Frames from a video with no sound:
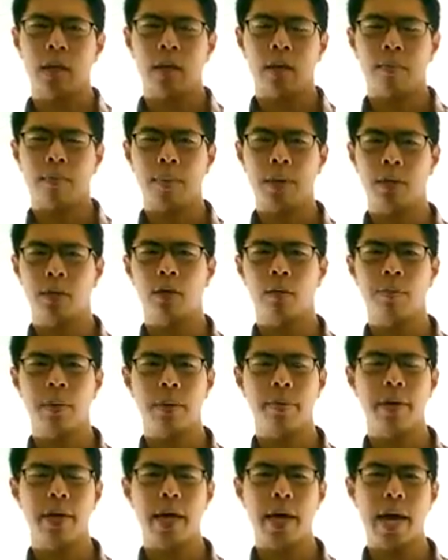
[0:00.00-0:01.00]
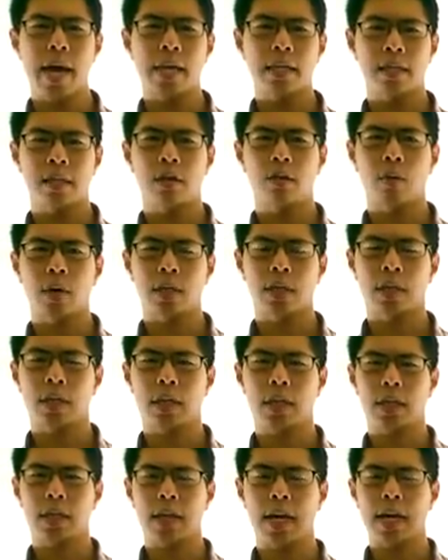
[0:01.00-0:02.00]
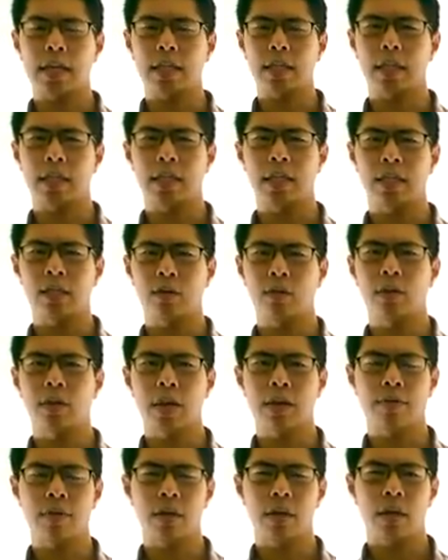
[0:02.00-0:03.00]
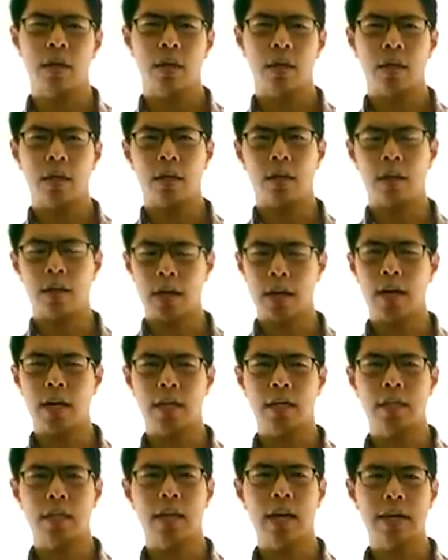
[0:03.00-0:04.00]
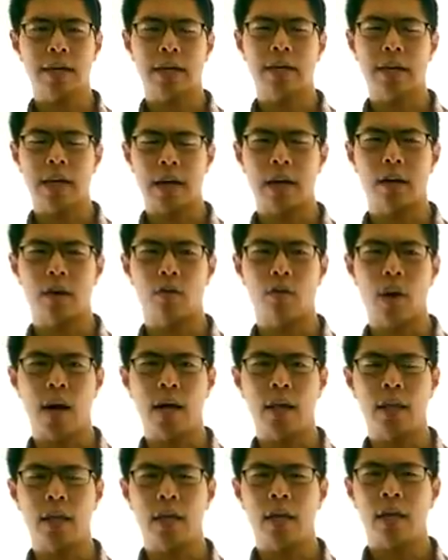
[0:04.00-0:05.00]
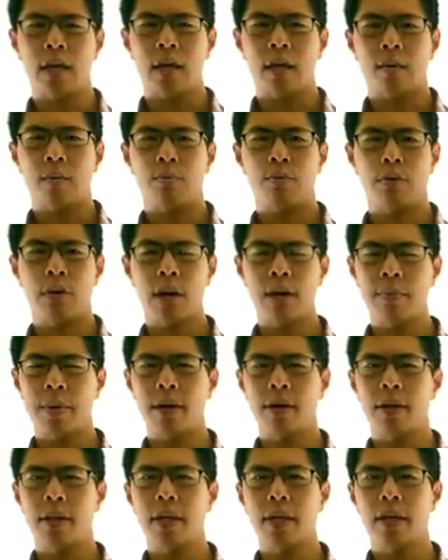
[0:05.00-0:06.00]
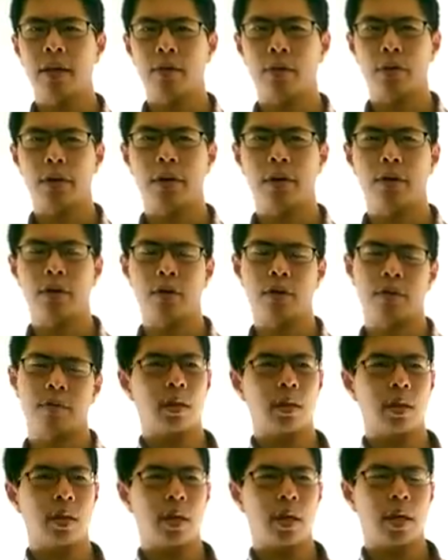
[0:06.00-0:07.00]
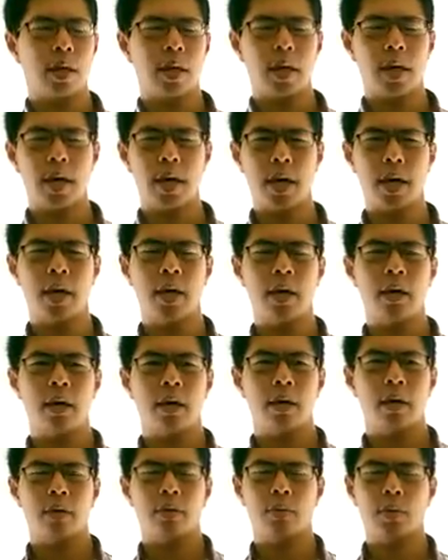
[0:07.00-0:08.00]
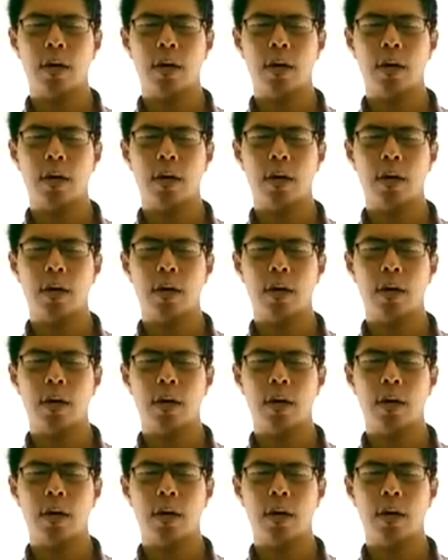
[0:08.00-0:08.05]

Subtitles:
Mr. Beebe asked the question in lines 6 through 7, does quietly, primarily in order to A.